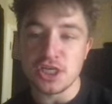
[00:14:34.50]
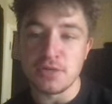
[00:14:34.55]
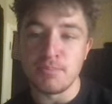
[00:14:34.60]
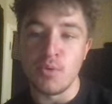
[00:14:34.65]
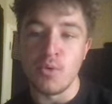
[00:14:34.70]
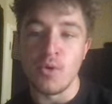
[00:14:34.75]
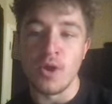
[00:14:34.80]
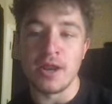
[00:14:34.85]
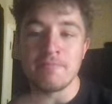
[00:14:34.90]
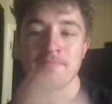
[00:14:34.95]

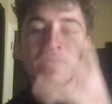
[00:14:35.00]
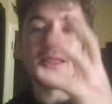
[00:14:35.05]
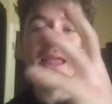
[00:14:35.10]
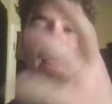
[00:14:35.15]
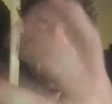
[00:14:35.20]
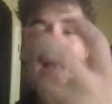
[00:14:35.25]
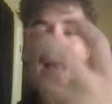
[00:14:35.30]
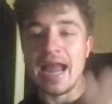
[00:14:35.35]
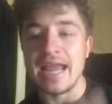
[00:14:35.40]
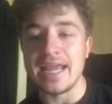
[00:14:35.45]
point,
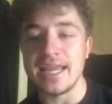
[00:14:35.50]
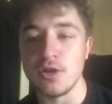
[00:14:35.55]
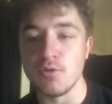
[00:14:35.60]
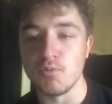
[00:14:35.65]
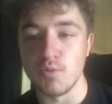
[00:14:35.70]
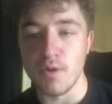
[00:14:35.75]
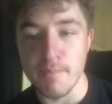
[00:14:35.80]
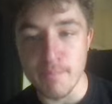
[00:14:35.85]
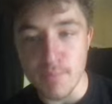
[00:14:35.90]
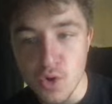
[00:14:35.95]
I can
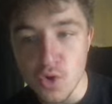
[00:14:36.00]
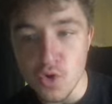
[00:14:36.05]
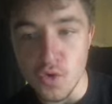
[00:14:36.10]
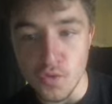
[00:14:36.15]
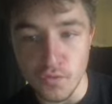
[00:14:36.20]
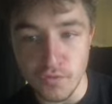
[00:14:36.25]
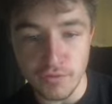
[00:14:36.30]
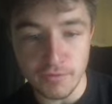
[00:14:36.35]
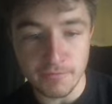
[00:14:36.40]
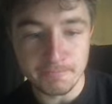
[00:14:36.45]

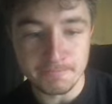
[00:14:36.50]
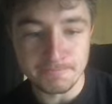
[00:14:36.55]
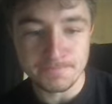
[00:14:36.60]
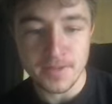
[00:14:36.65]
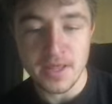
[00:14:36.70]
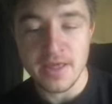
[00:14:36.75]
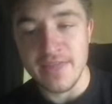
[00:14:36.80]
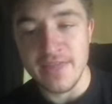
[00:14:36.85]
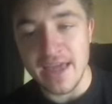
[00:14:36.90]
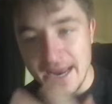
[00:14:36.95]
remove
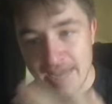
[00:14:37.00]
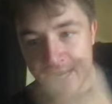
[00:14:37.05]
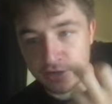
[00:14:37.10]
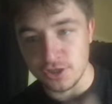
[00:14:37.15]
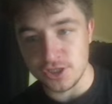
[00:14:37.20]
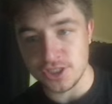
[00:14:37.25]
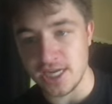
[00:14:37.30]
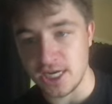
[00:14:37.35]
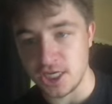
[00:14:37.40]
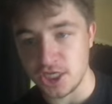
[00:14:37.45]
that
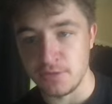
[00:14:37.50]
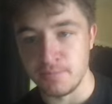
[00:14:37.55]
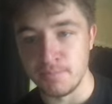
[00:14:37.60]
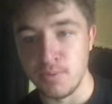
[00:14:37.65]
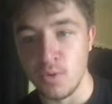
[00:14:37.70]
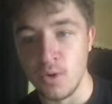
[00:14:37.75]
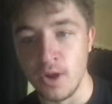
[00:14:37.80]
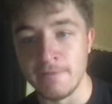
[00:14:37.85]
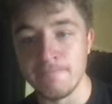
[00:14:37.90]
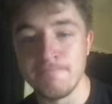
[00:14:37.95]
intersection
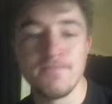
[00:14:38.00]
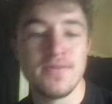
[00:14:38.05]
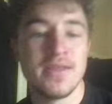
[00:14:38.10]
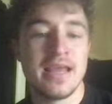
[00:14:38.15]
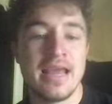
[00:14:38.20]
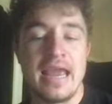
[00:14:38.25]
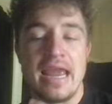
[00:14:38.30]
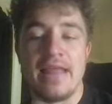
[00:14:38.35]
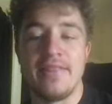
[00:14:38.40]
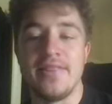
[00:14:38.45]
point
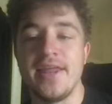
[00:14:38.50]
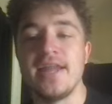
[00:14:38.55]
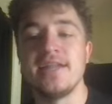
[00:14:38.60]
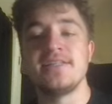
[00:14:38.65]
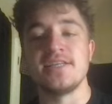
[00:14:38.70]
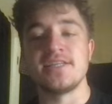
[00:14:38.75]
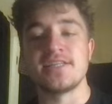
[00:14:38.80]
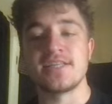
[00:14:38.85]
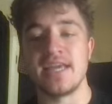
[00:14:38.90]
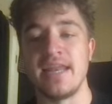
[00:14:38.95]
and then it
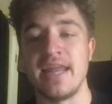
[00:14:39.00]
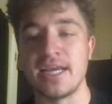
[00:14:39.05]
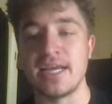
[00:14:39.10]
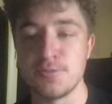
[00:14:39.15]
disconnects